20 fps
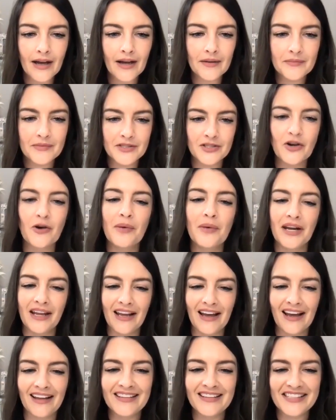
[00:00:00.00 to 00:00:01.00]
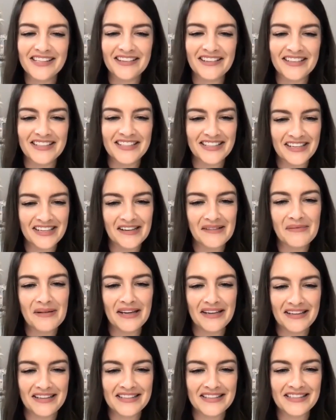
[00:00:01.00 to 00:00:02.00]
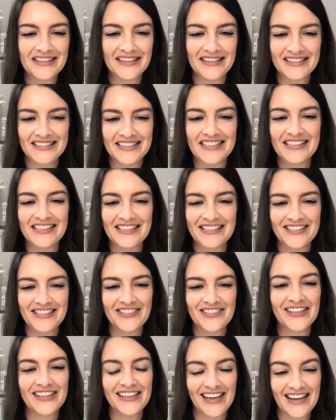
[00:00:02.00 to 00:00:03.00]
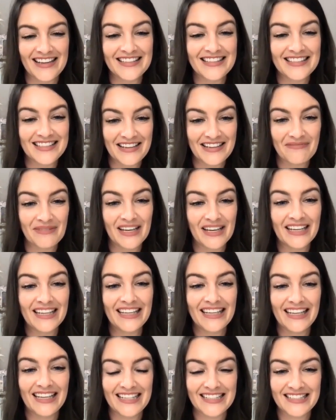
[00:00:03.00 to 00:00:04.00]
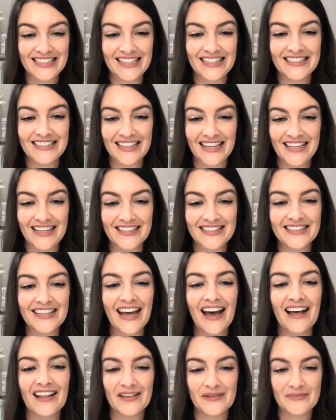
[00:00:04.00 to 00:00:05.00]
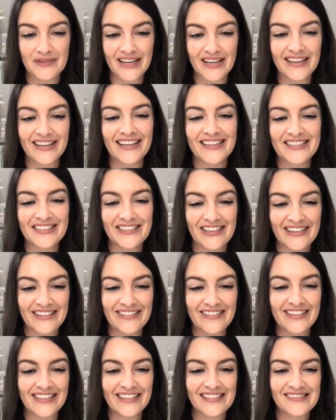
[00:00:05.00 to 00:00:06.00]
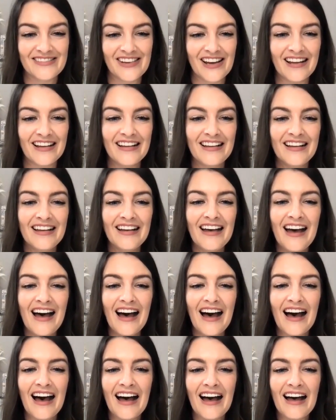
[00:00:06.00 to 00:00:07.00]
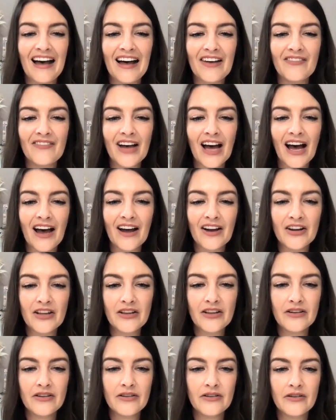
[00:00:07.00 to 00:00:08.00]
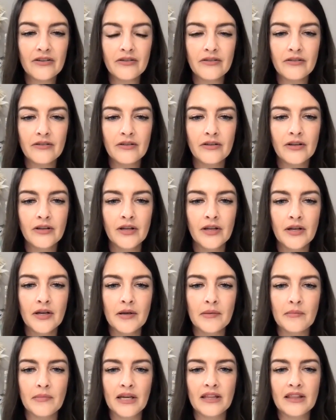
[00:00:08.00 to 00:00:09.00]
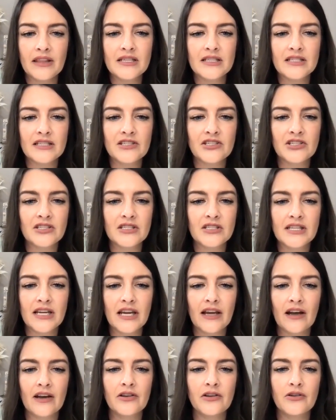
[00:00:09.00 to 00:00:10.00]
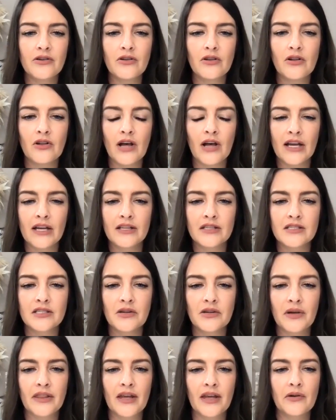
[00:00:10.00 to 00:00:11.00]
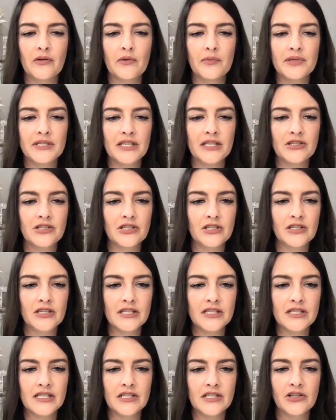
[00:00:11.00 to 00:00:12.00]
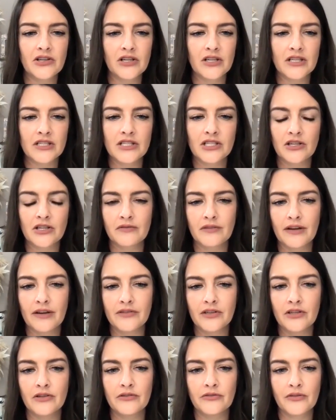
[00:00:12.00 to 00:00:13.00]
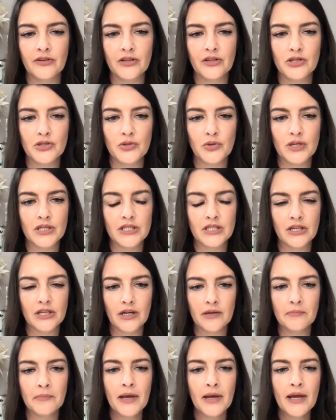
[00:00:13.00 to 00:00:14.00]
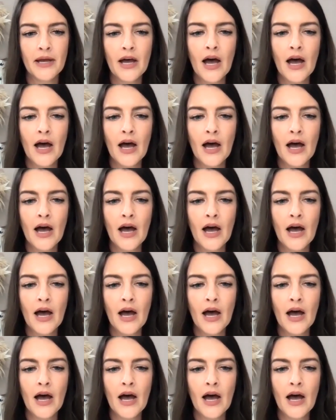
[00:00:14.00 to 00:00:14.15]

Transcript: So many unsolicited opinions in this industry. Yes, yes. Calibrate. Yes, great word as well. How do you make the decision to take on new clients knowing that it will potentially decrease your revenue for the short term?